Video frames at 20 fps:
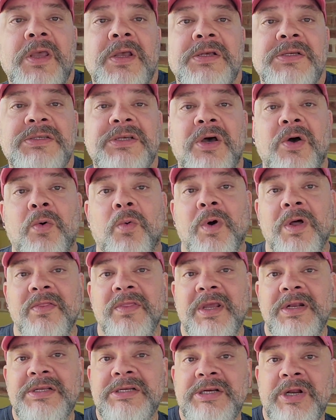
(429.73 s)
So one
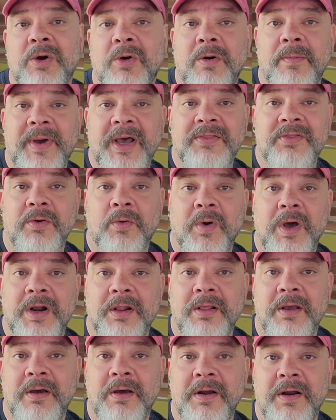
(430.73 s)
thing to know about the
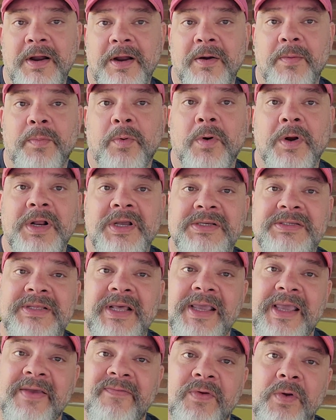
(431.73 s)
Guadalajara Airport is
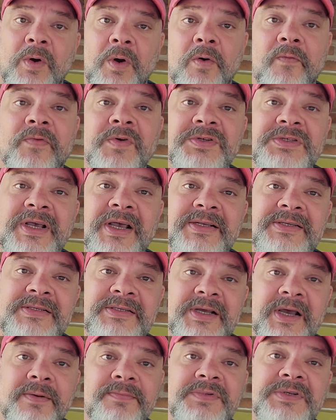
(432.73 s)
they give you oversized
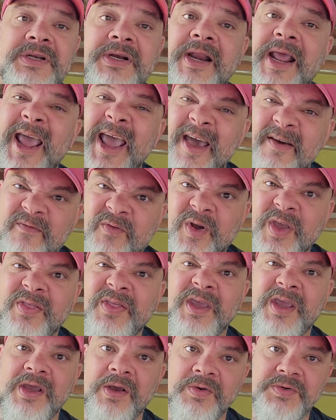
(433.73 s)
tubs, and
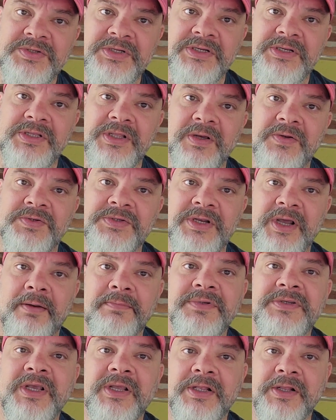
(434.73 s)
everything goes into those
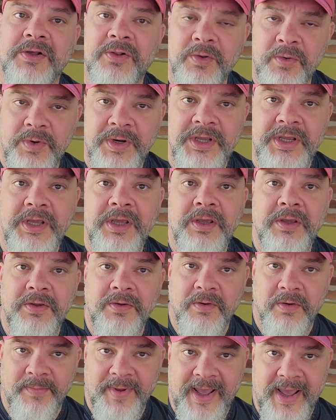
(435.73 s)
tubs, including
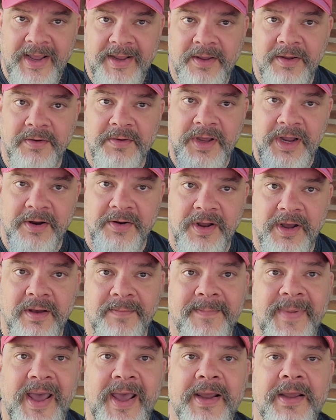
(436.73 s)
your bag, your
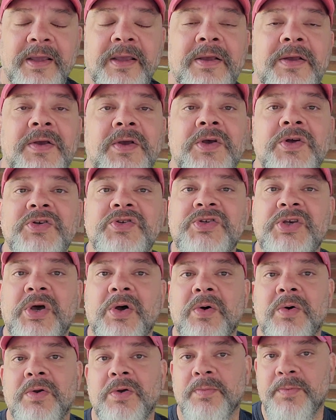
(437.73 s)
carry-on bag.
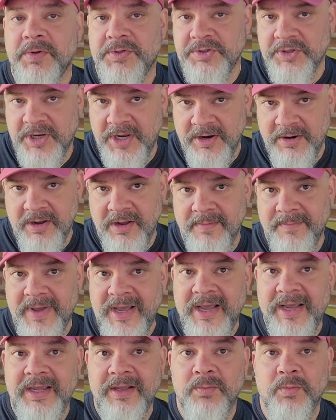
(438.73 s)
So you put your carry-on
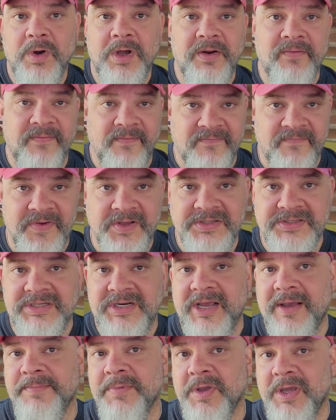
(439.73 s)
bag in one. If it fills it
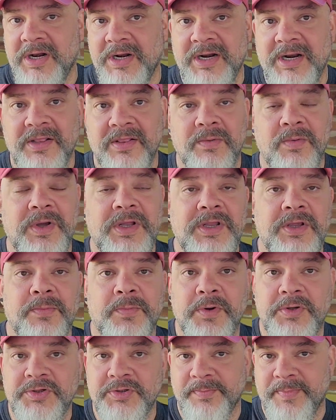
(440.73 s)
up, you get another one. You
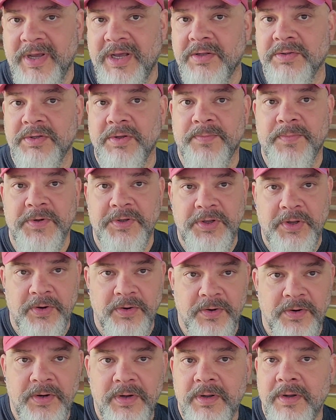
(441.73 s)
put your belt, you put
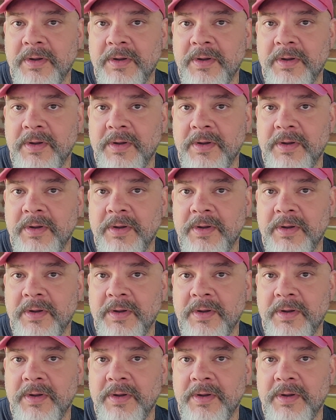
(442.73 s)
your